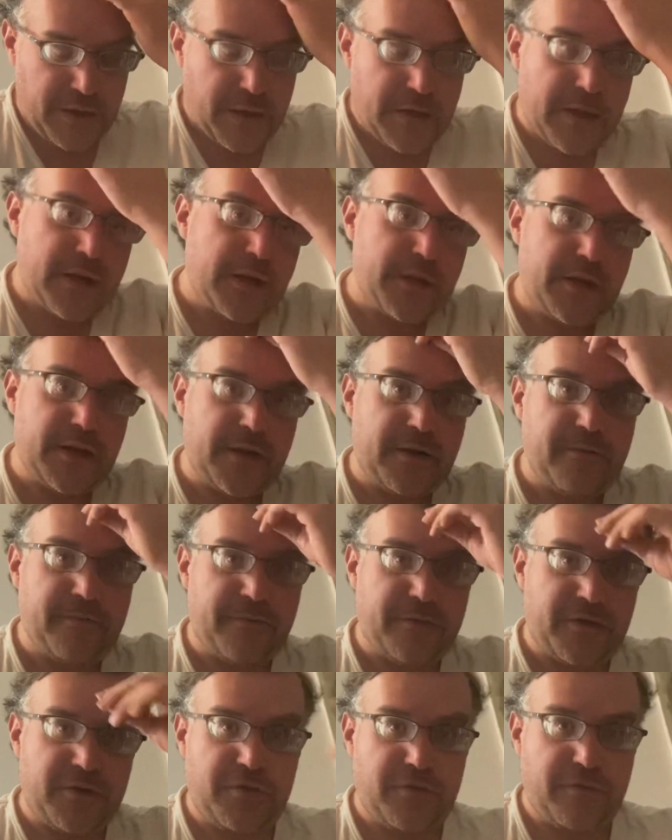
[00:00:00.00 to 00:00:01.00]
And thank you
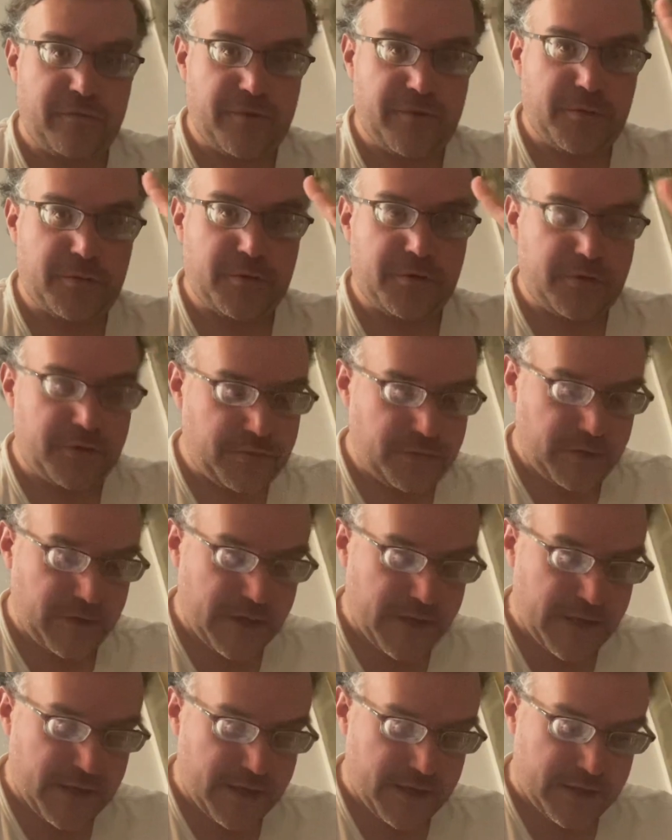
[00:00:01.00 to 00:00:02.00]
for the two viewers
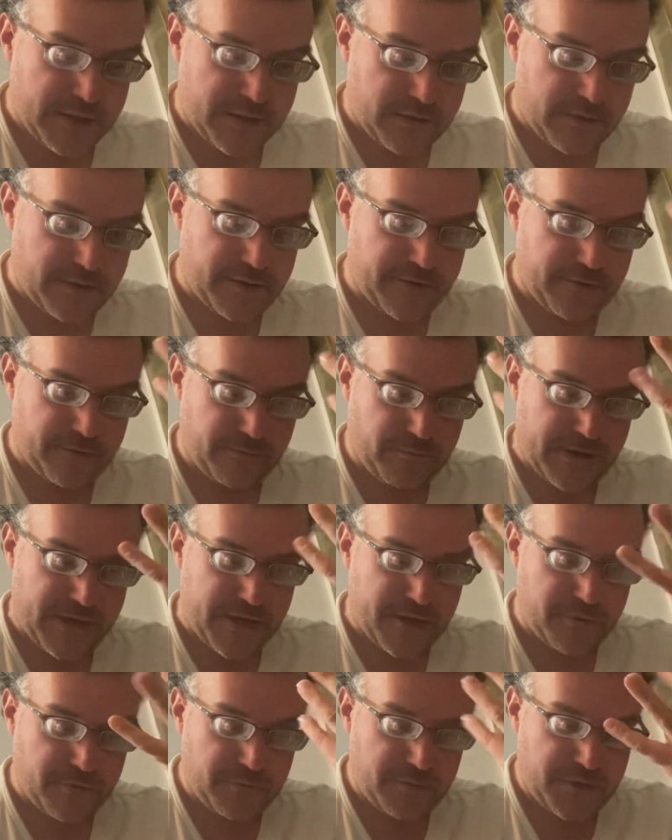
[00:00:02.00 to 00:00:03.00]
and the, the
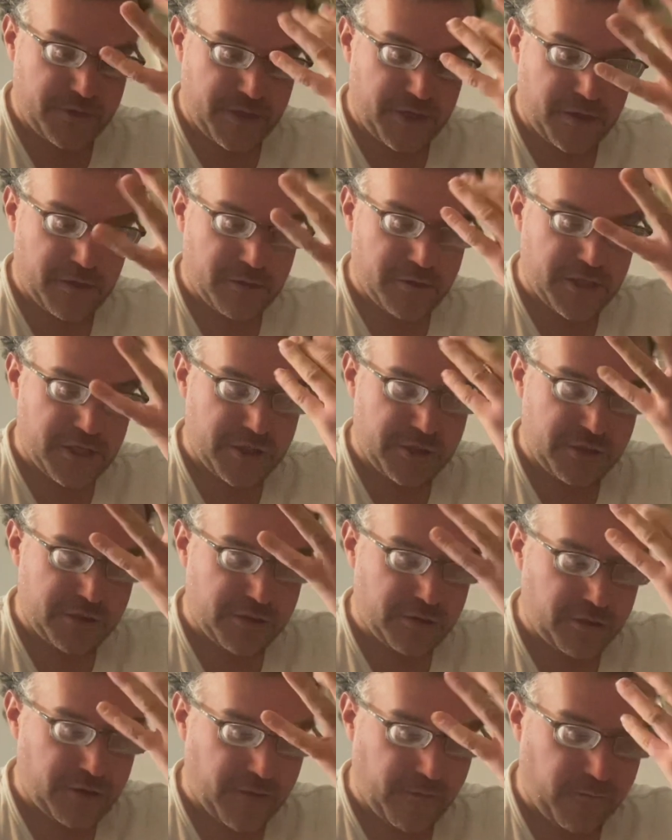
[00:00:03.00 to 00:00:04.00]
radio, the Gear Change
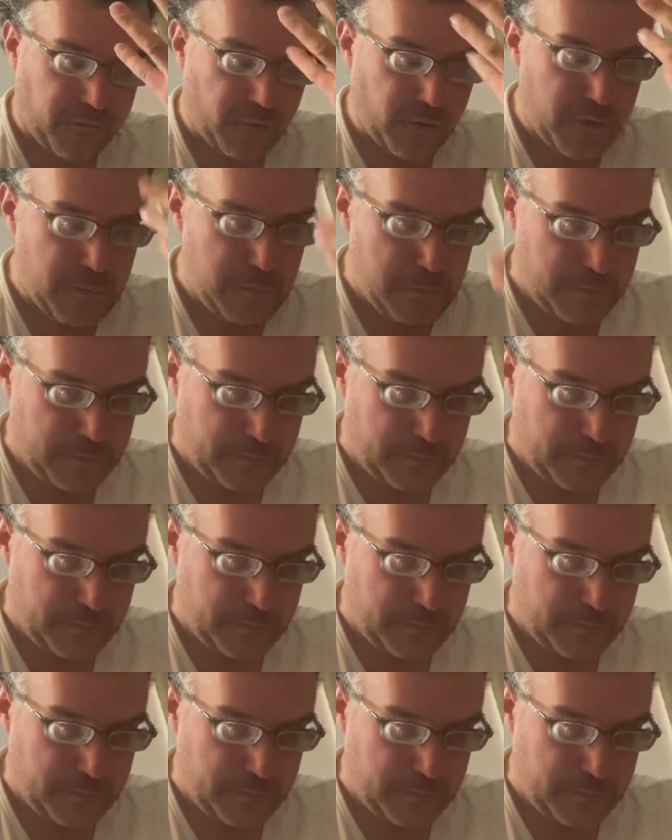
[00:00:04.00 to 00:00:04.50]
show, got 4.